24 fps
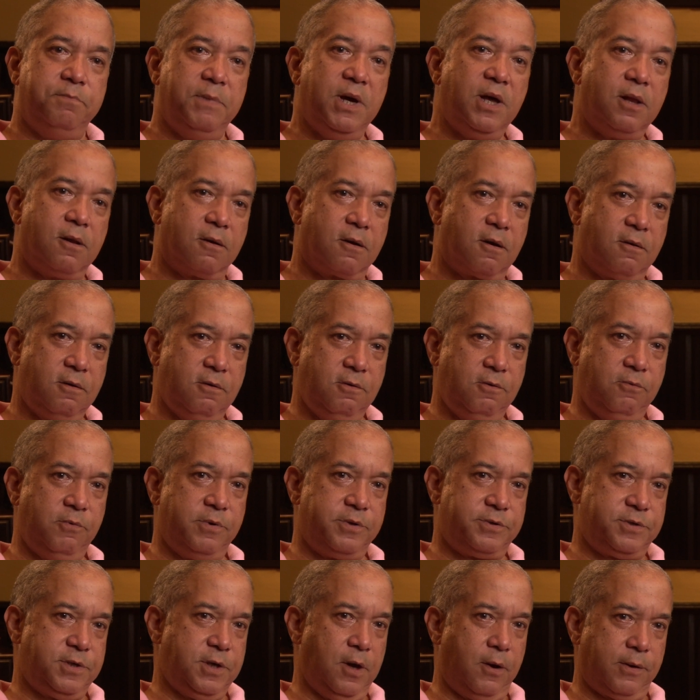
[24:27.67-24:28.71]
Miller, who
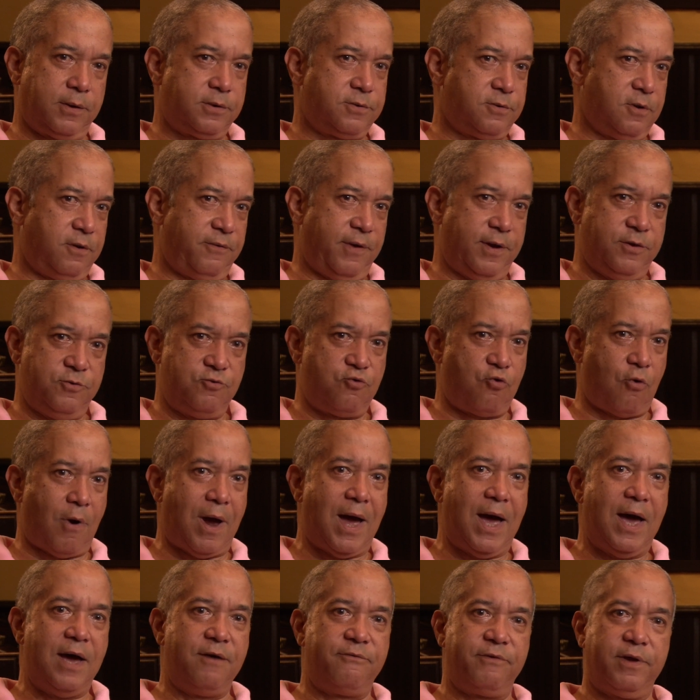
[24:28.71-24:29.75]
was, sort of a
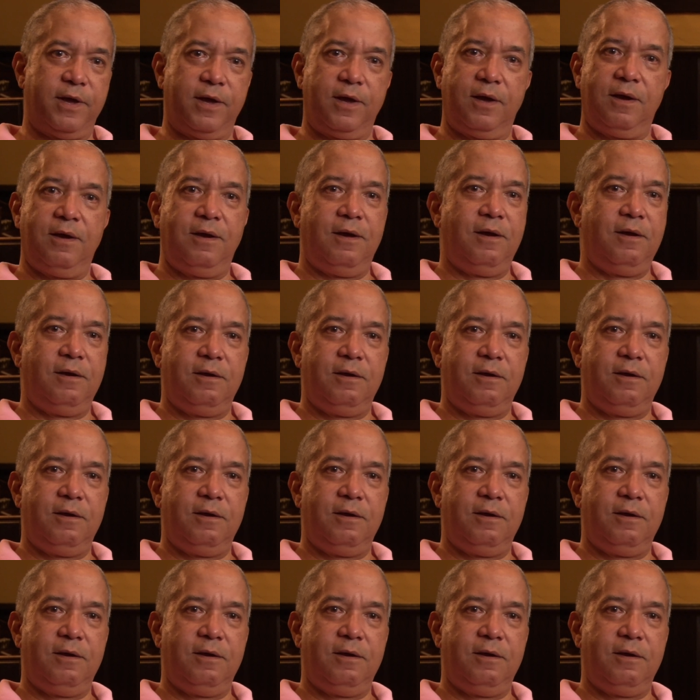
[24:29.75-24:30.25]
driving,